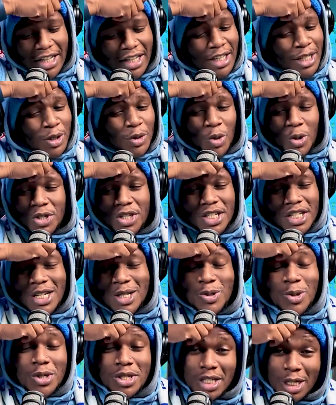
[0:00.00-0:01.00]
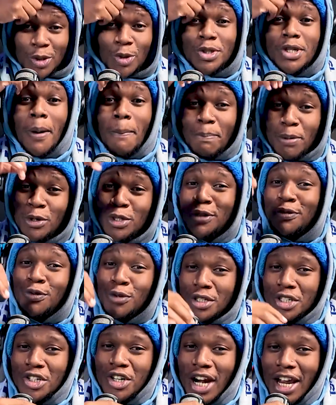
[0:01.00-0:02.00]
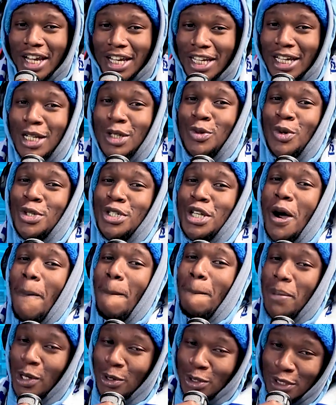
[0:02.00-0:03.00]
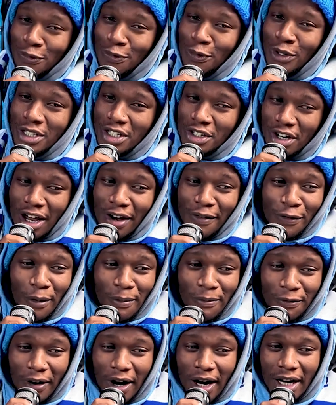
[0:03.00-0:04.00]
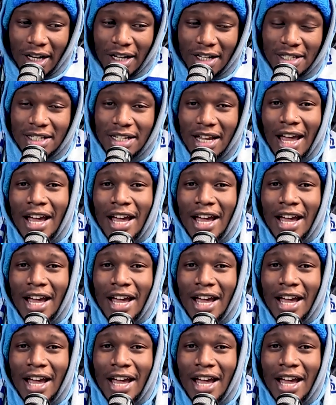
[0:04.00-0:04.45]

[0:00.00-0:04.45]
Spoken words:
It was a beautiful strike. It was a beautiful strike from Vargas.